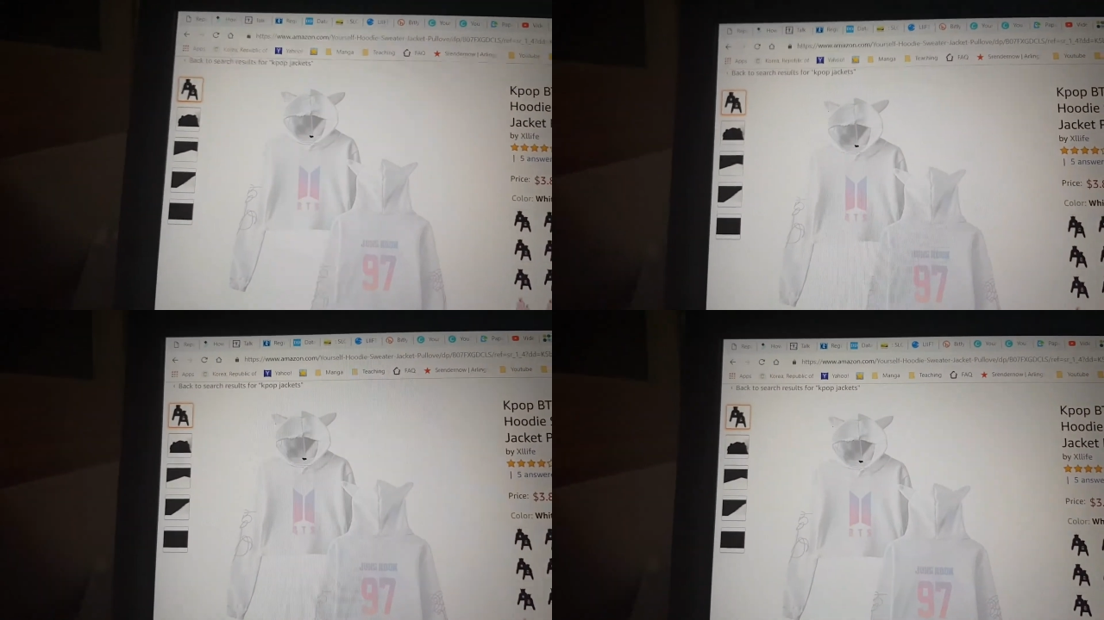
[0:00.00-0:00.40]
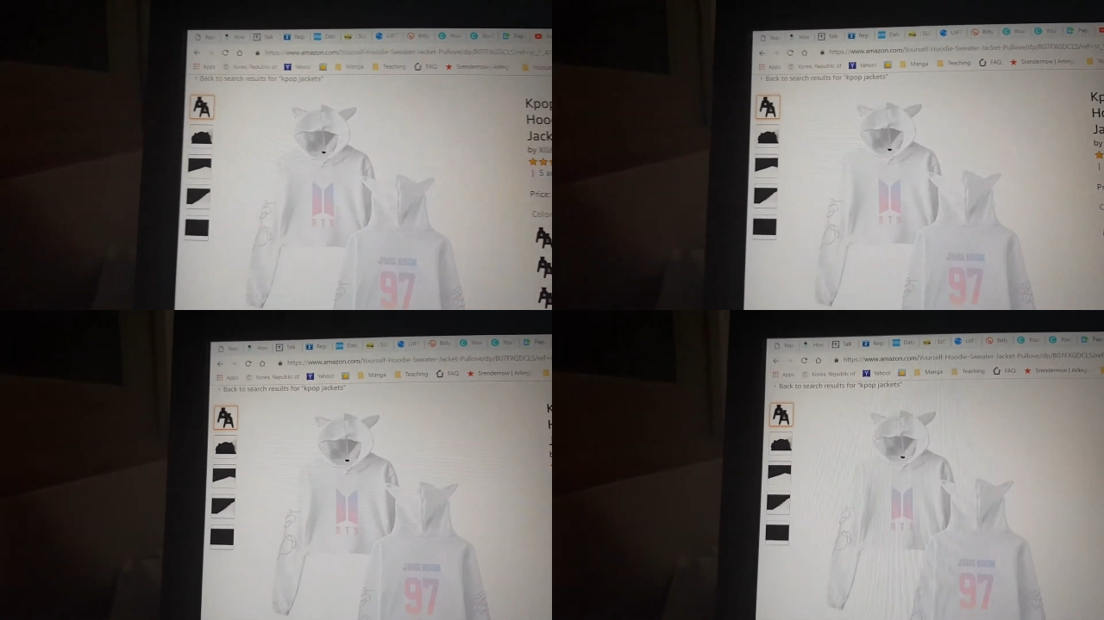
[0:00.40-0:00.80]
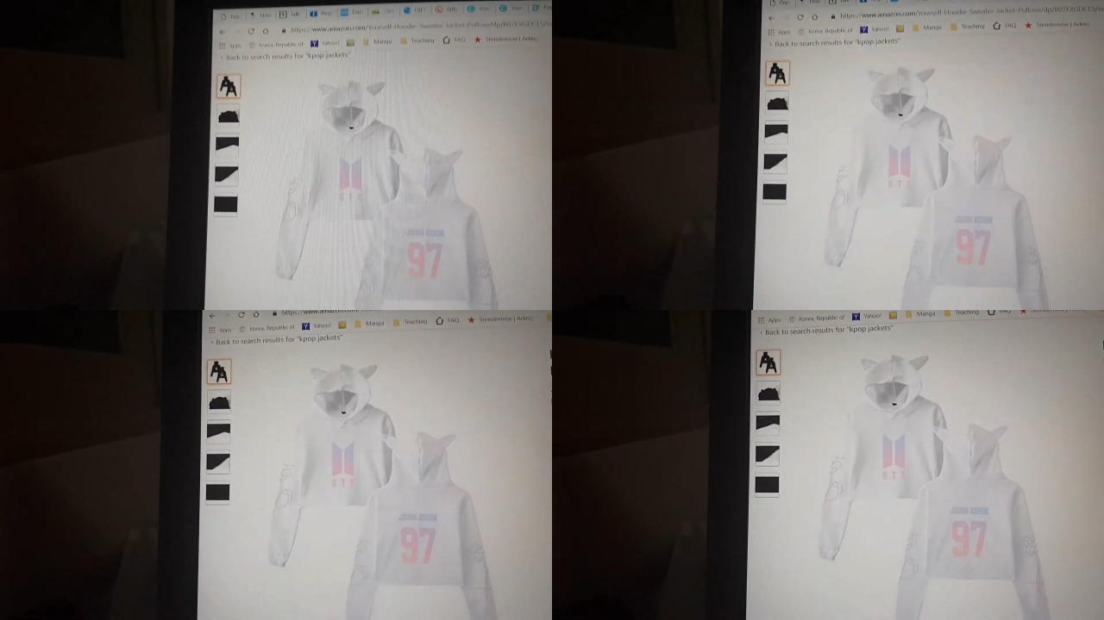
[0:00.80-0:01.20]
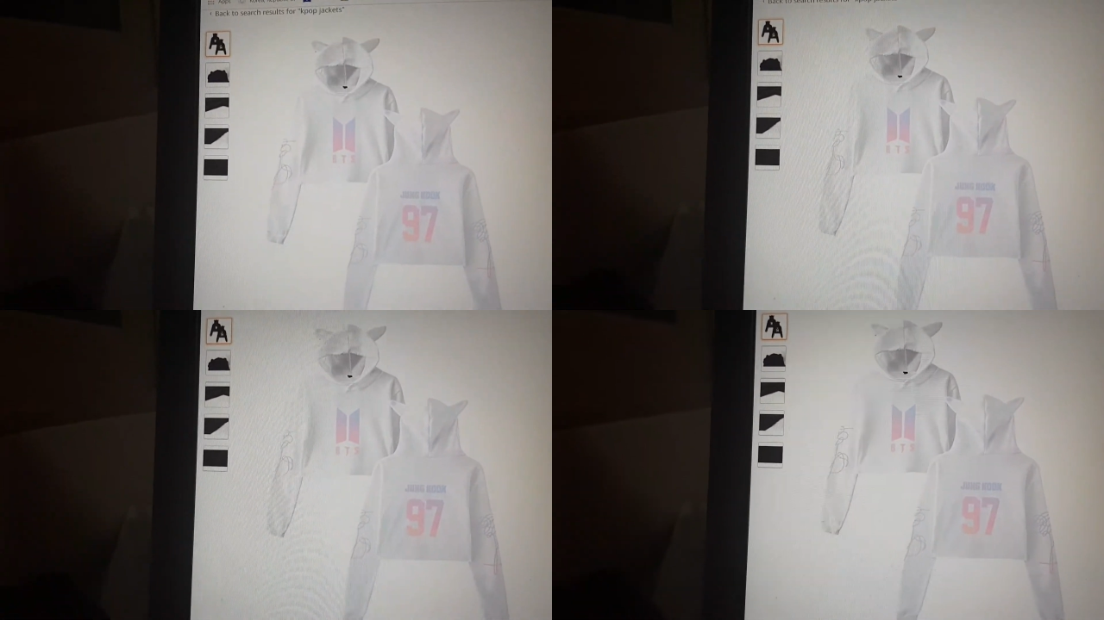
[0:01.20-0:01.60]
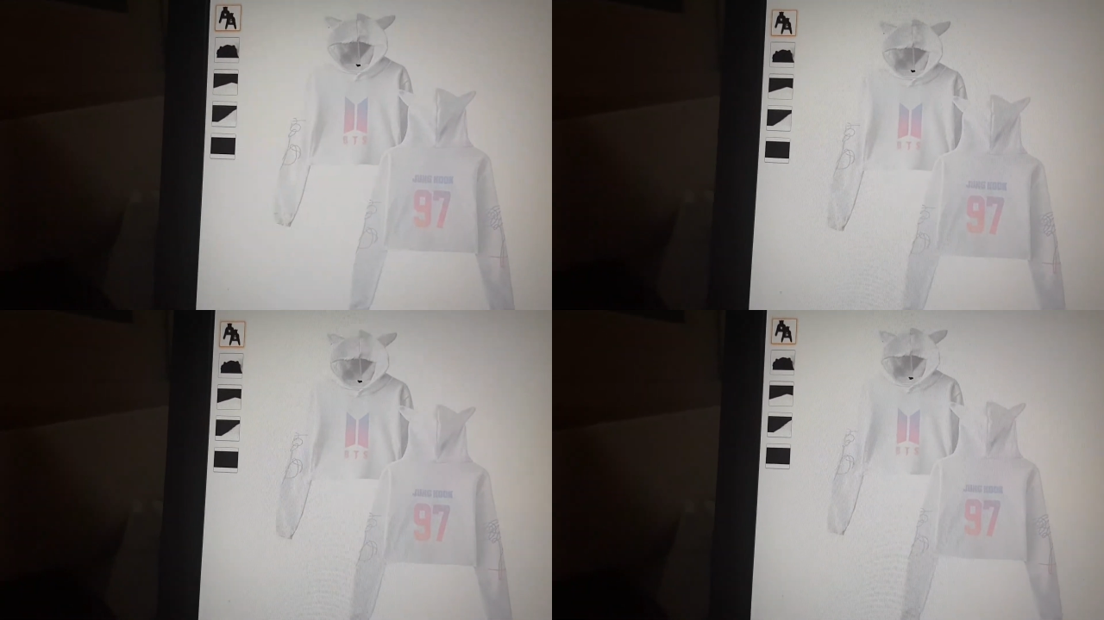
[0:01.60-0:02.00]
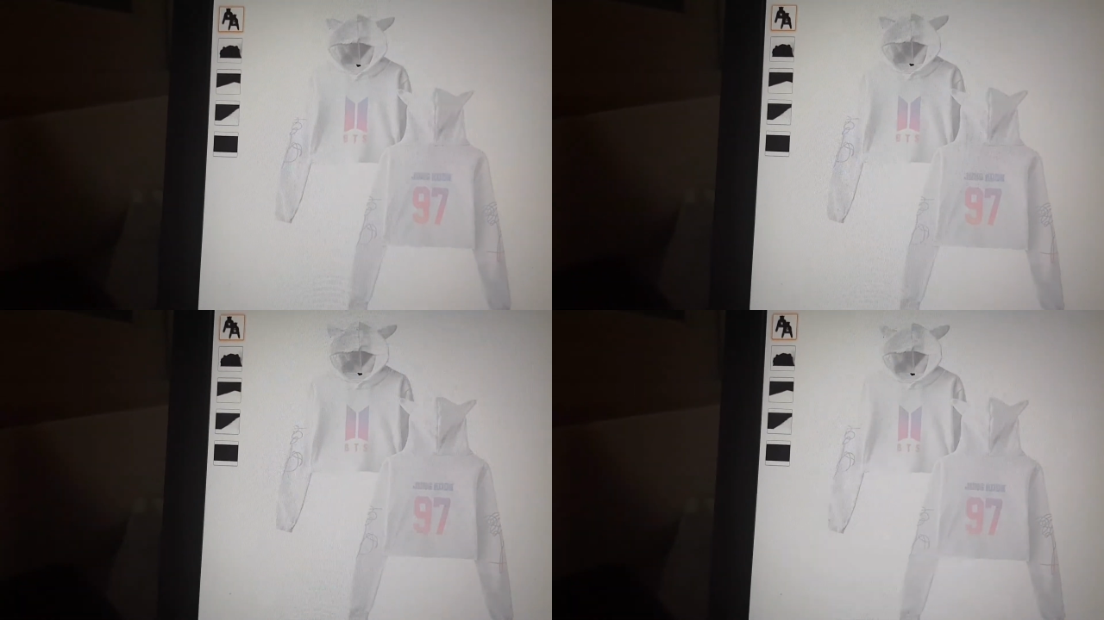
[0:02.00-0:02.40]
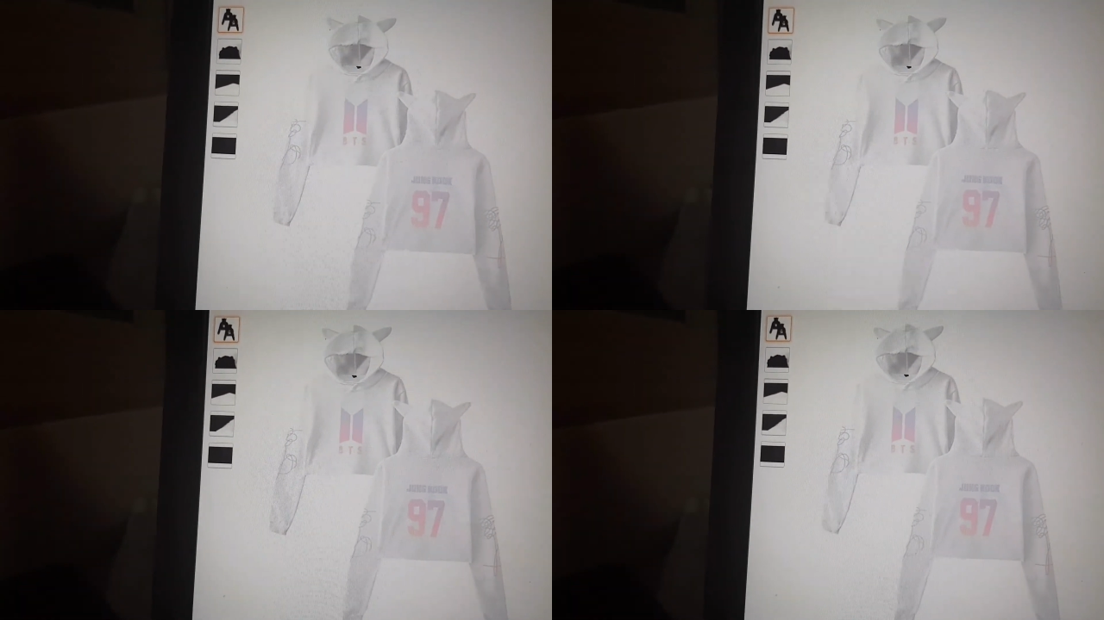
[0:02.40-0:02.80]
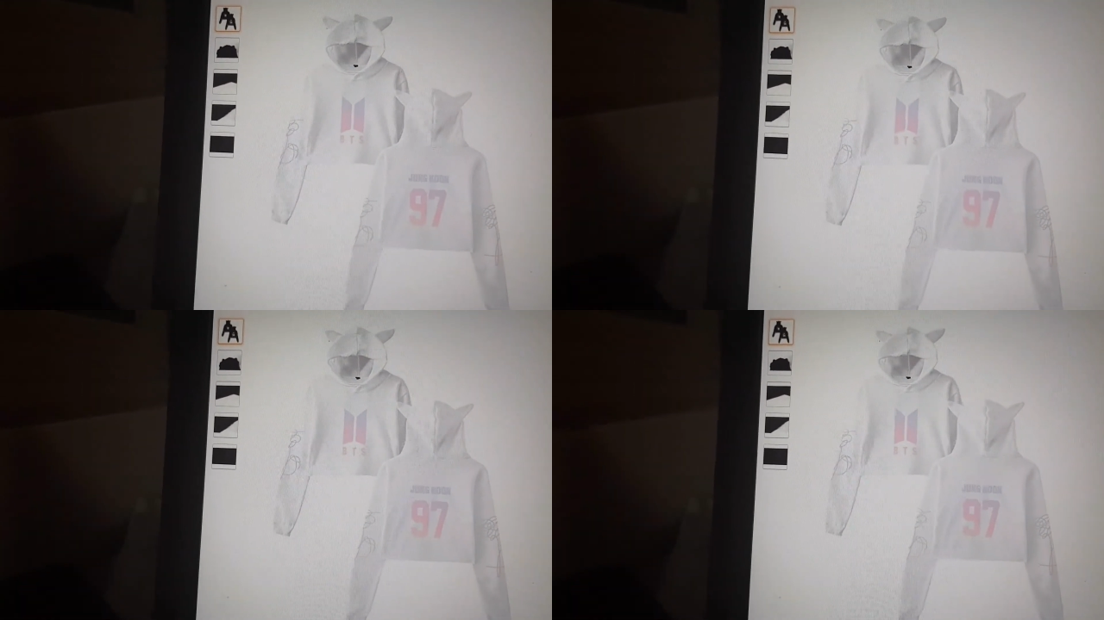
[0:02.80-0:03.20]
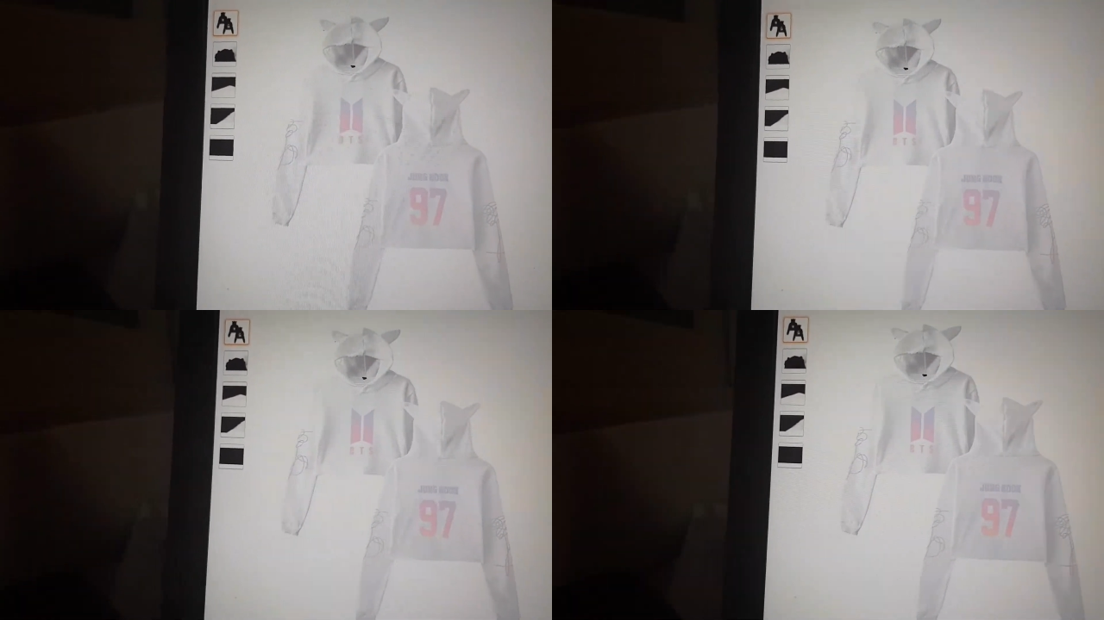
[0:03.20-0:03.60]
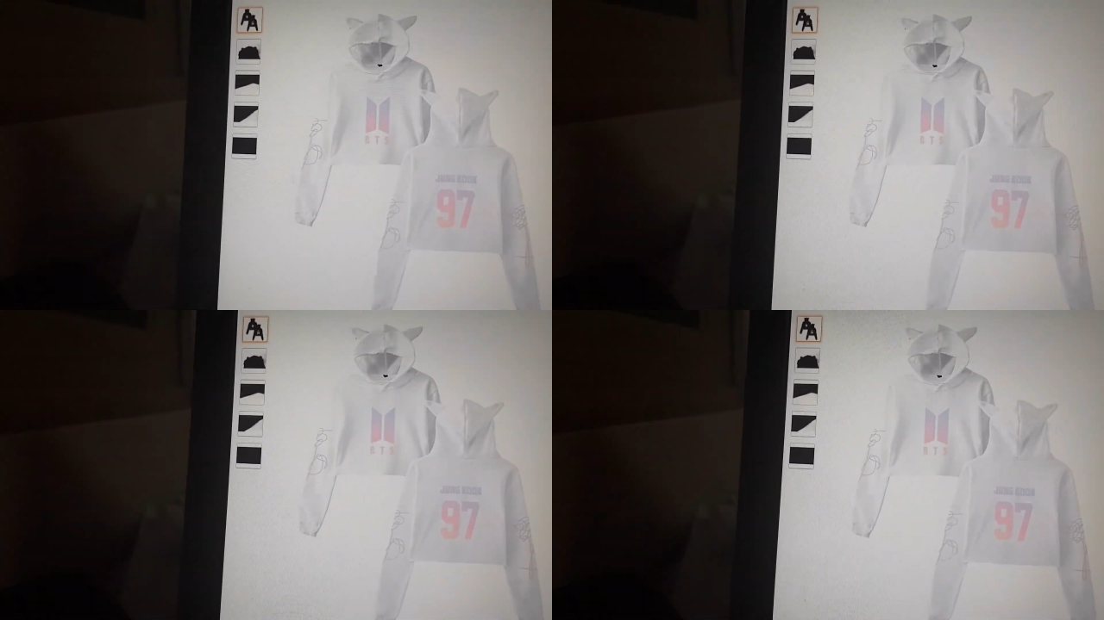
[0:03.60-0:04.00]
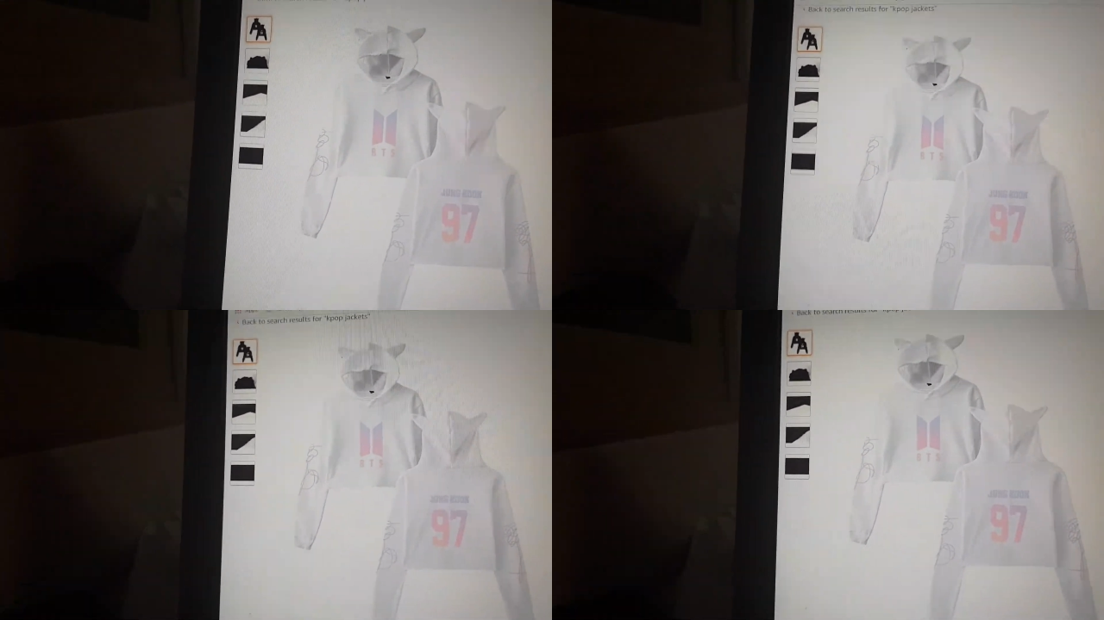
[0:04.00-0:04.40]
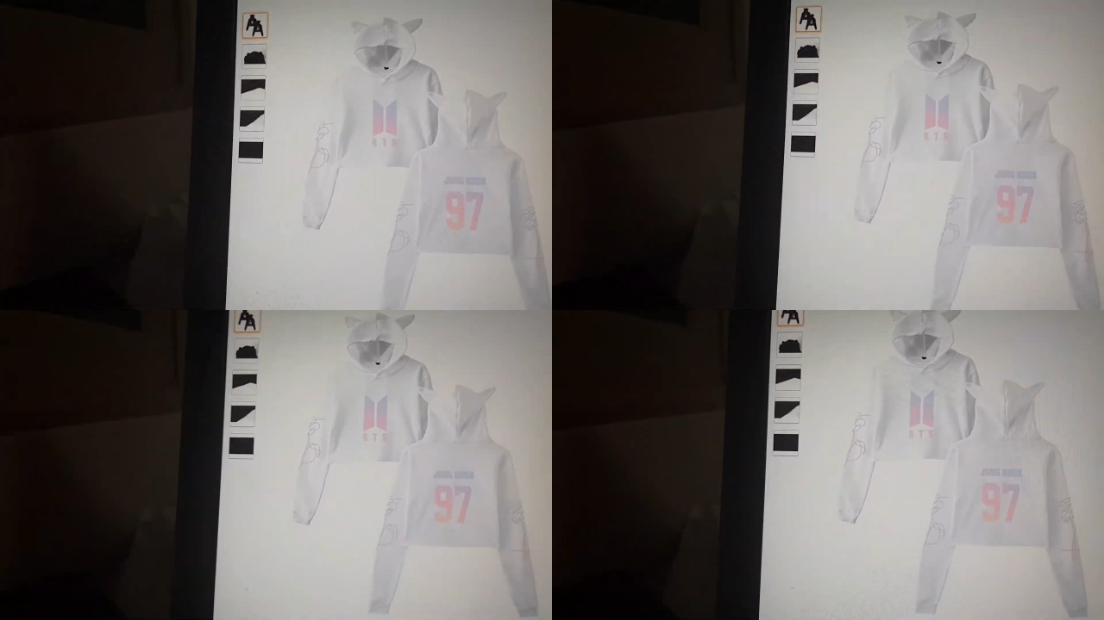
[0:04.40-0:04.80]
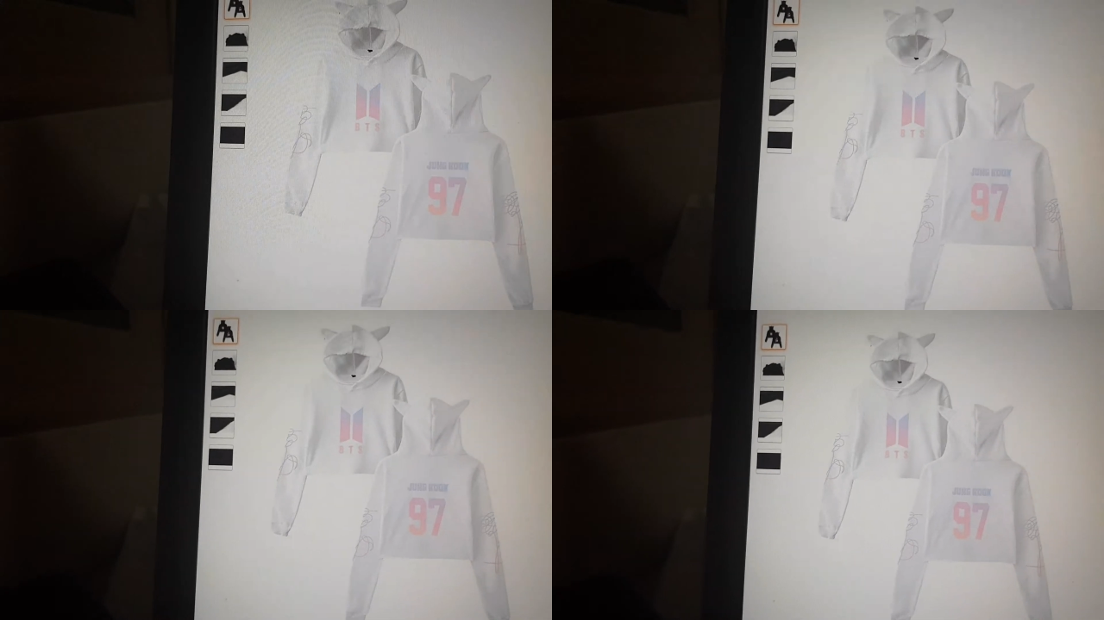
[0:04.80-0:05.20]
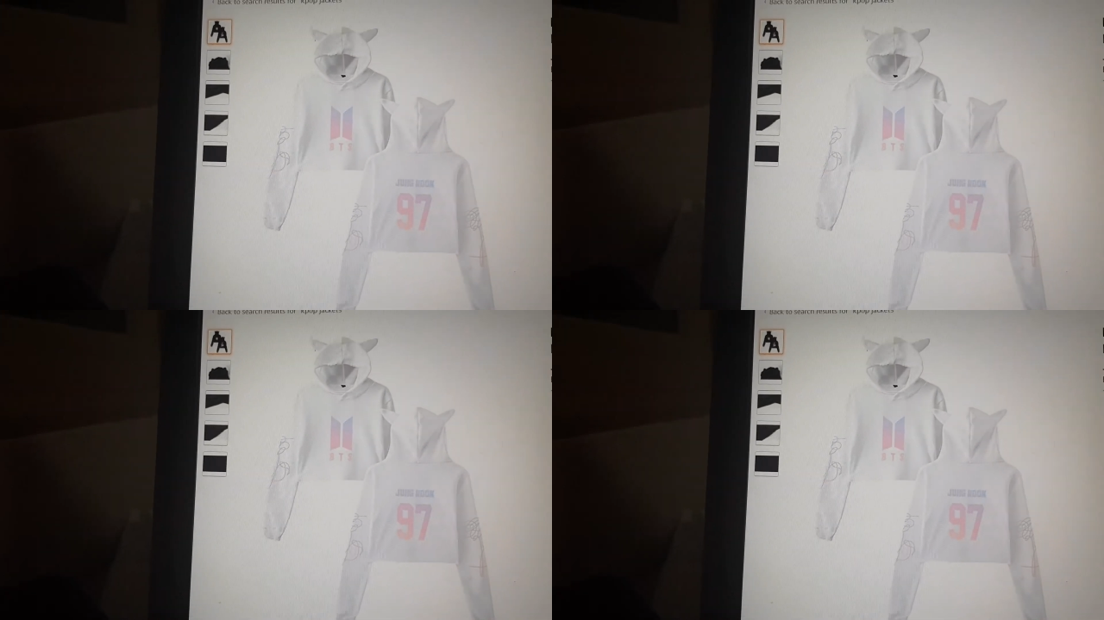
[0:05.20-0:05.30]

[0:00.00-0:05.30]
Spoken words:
[unreadable: no face in view]